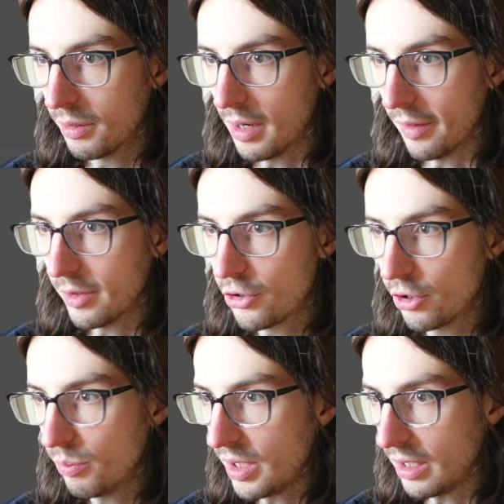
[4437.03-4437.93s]
Now this
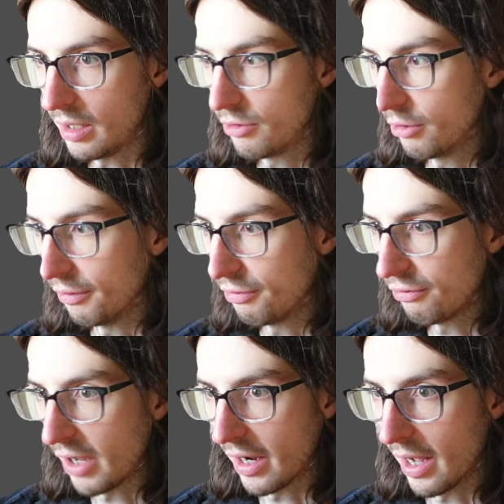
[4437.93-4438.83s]
should be easier to
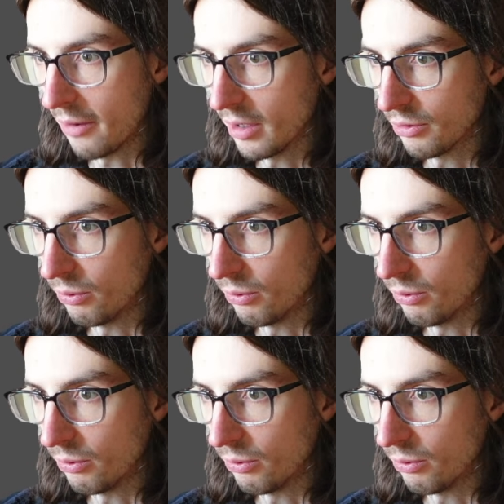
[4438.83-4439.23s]
fade out as